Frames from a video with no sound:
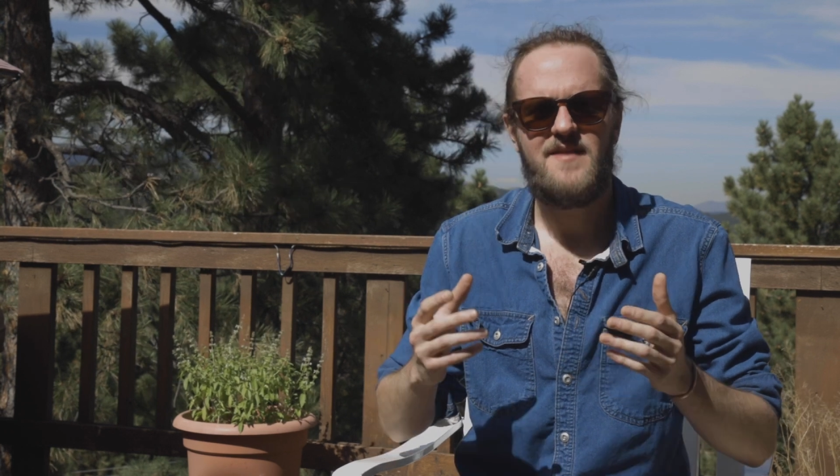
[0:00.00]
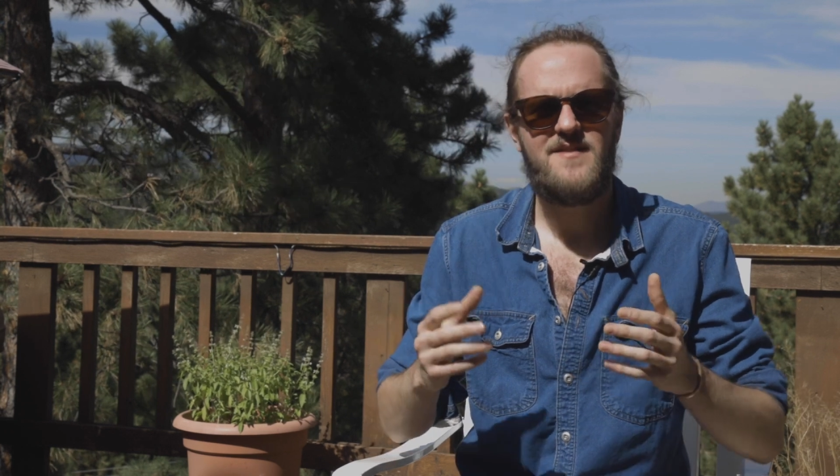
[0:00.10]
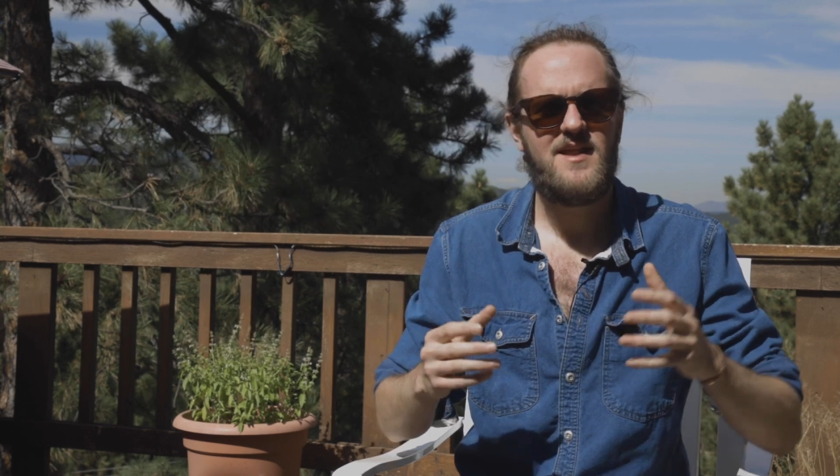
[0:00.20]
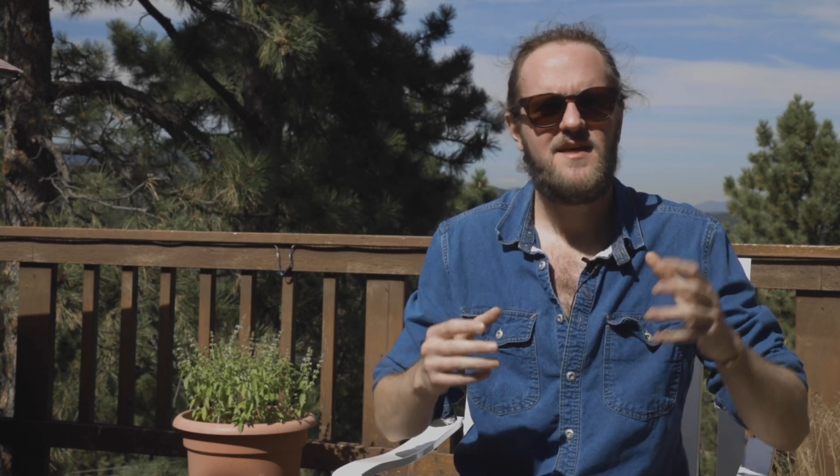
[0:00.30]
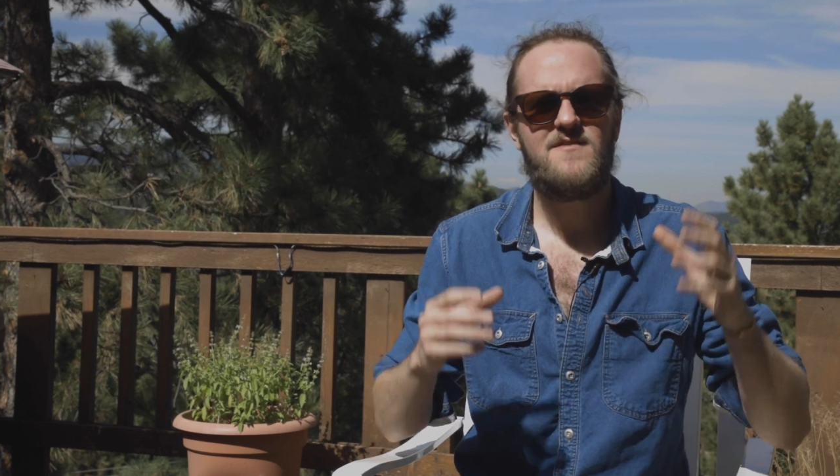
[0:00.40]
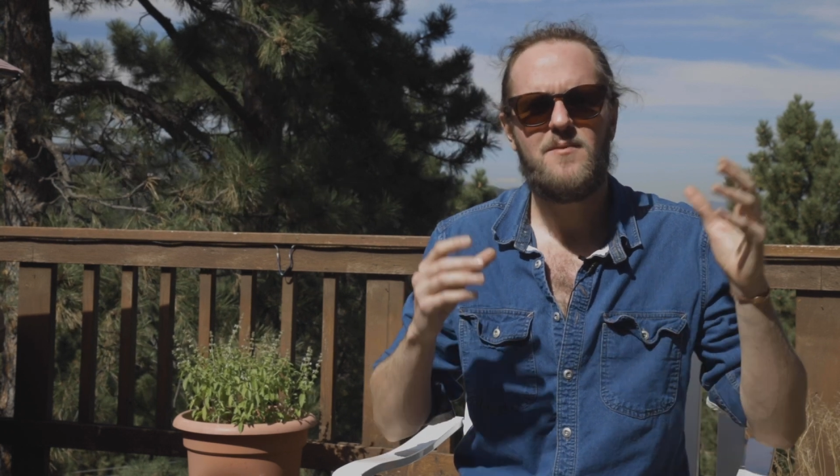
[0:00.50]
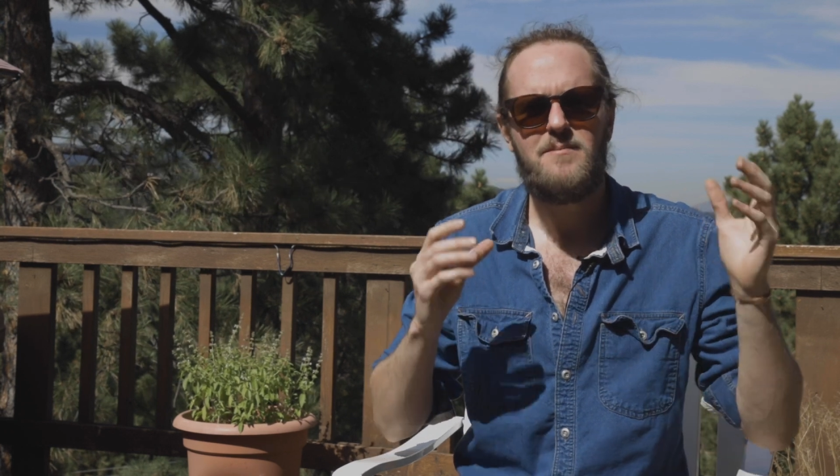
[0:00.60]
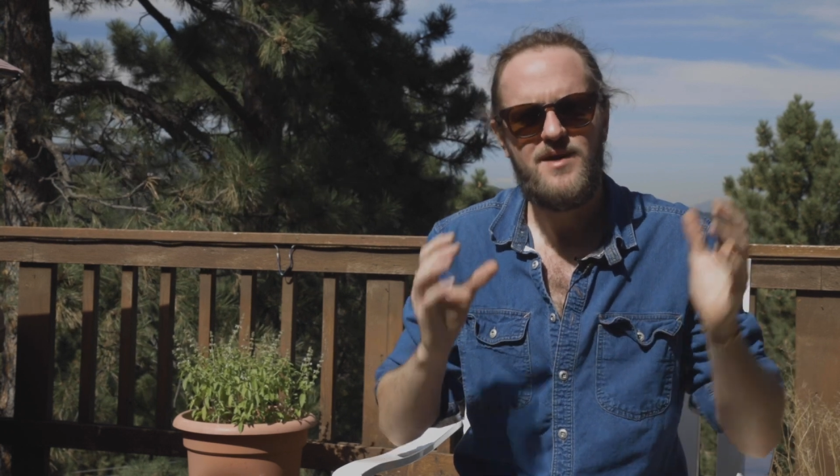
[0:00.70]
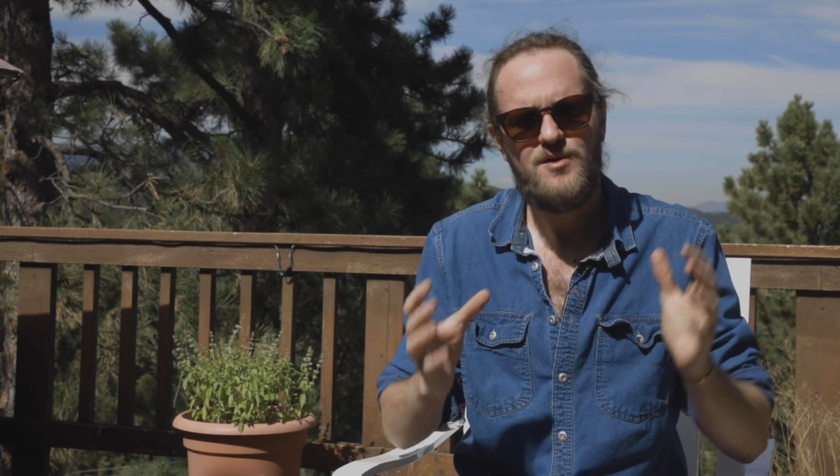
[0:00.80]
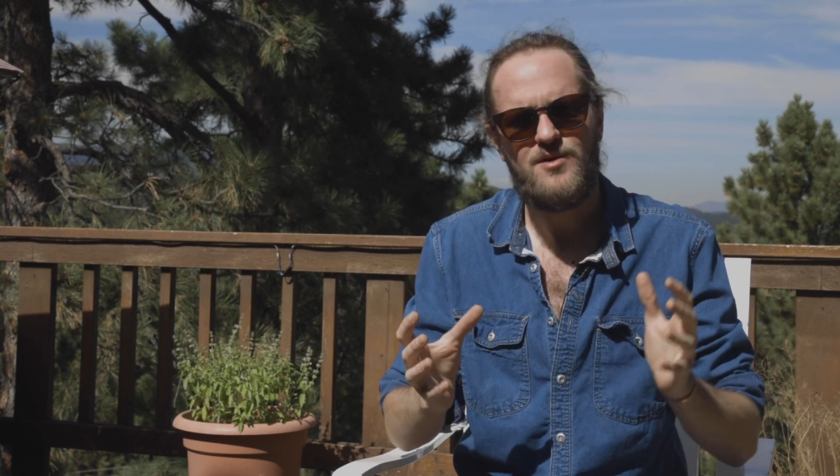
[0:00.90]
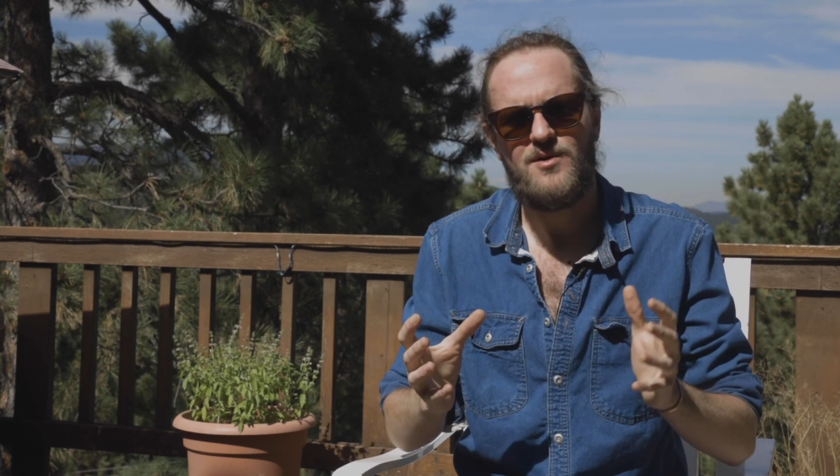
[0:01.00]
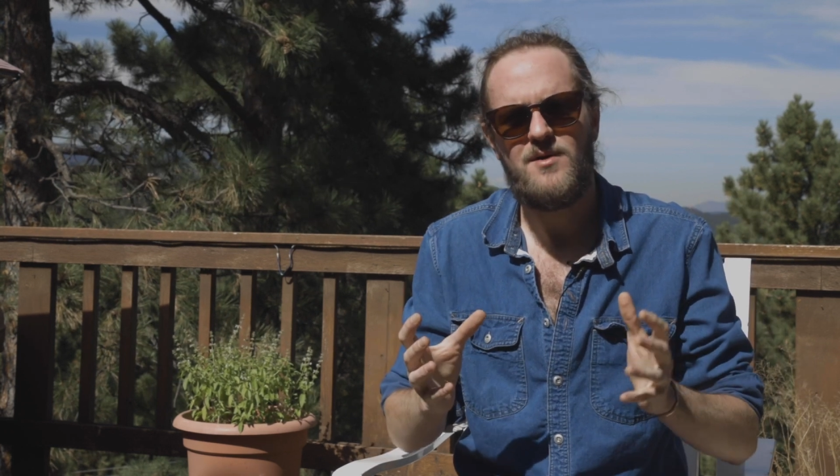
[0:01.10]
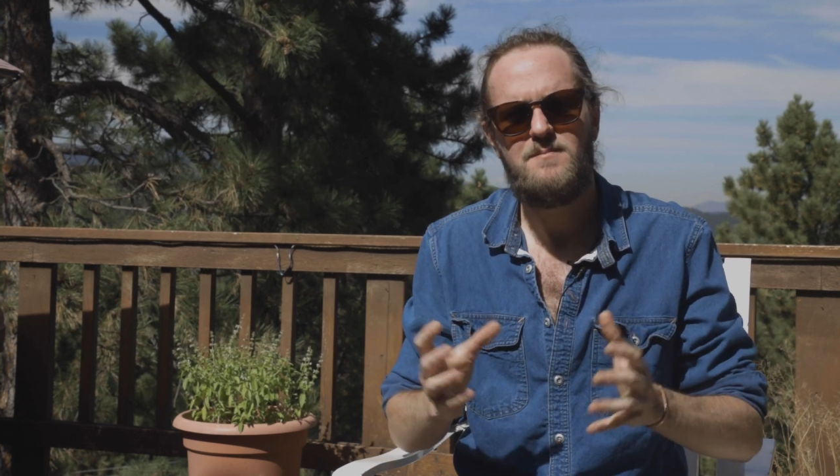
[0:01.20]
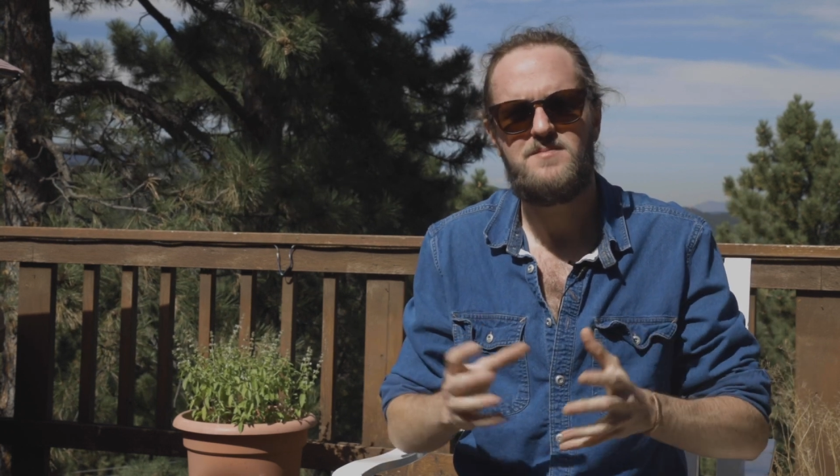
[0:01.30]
And then in the middle,